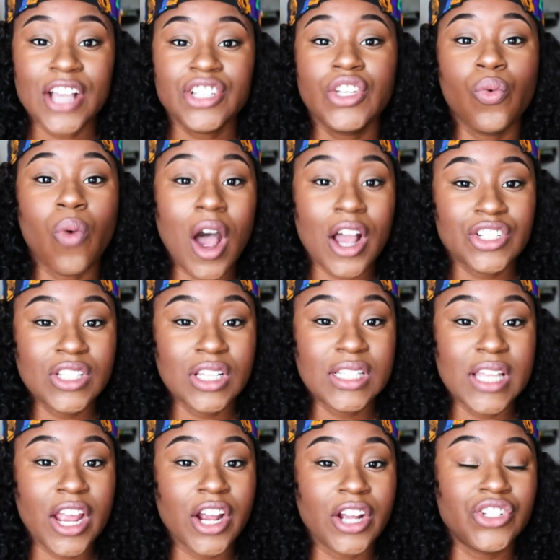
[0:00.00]
actually washed this
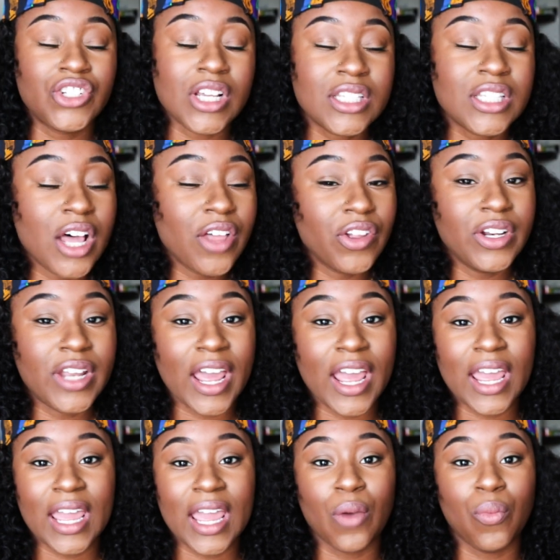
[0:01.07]
hair just the other
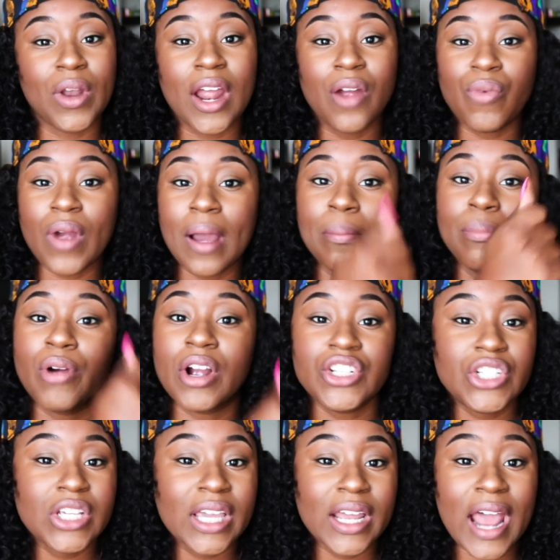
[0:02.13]
day, and whenever I'm
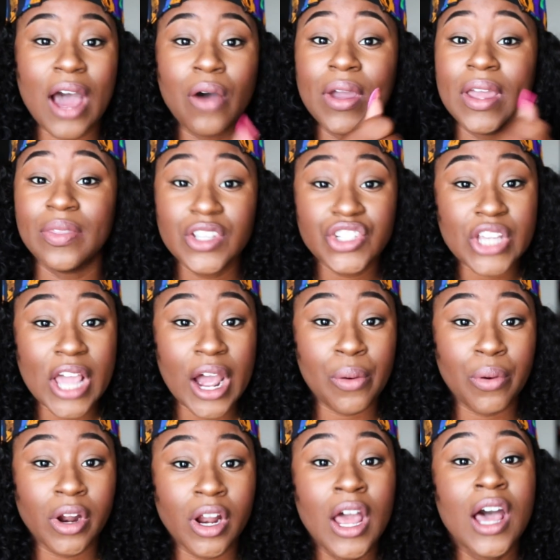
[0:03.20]
brushing it out in the
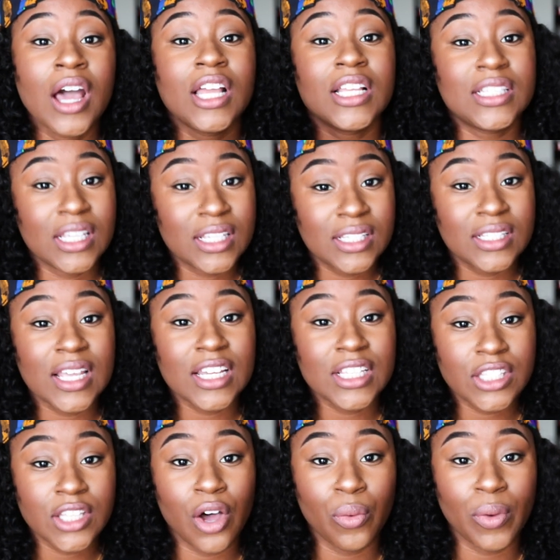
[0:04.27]
shower, because this is a
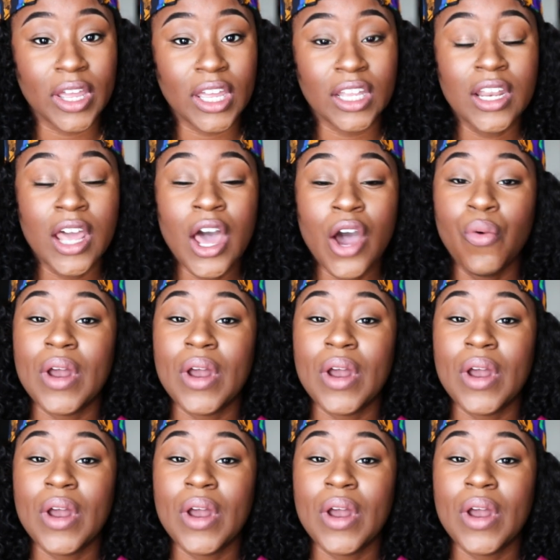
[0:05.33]
sew-in,